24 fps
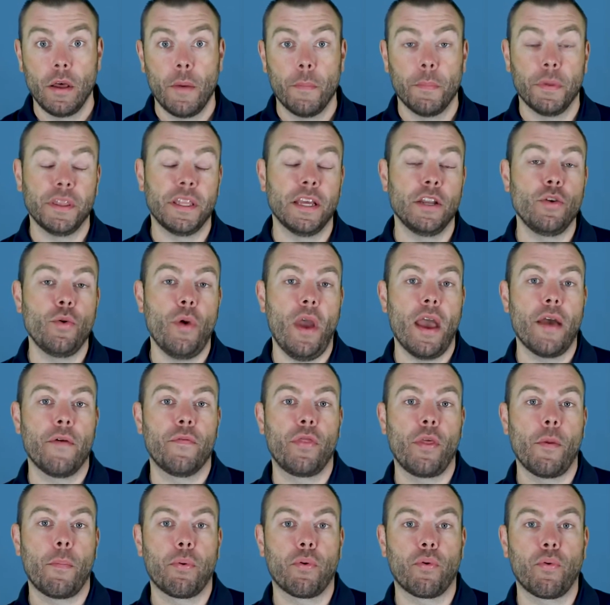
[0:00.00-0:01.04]
But then you
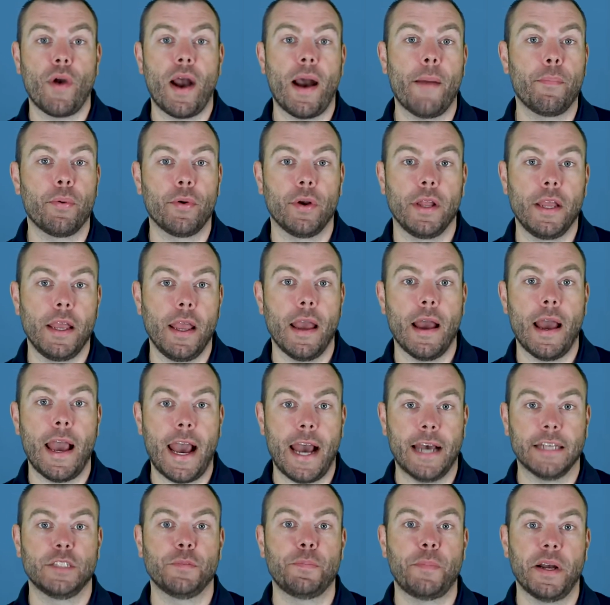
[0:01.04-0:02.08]
have the property
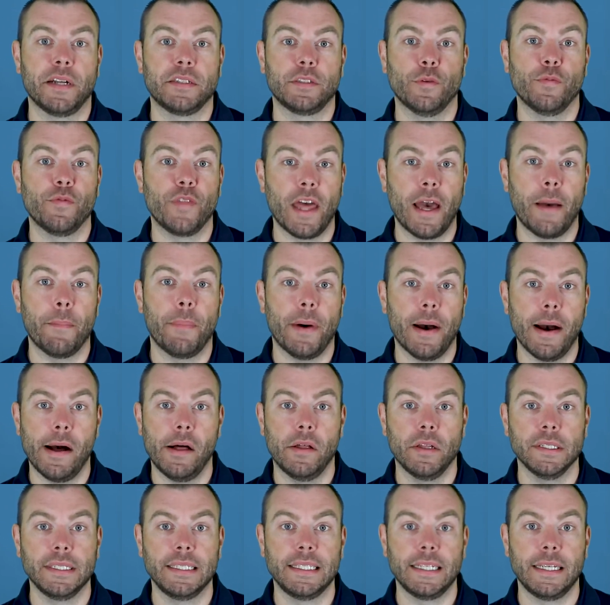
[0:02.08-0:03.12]
aspect of that
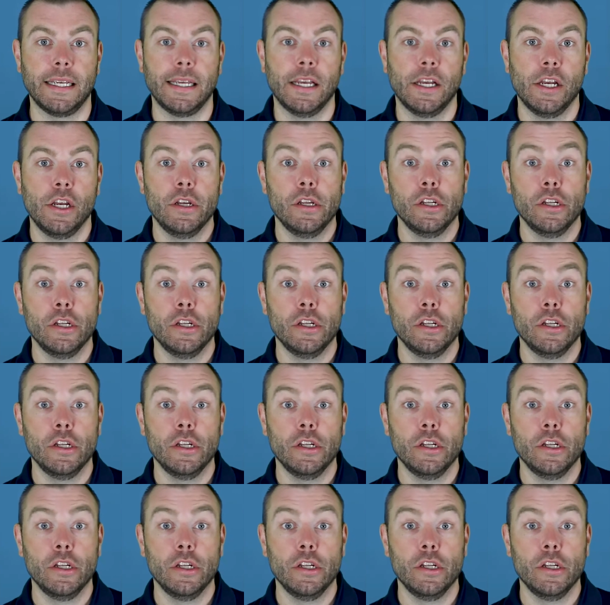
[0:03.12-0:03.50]
policy.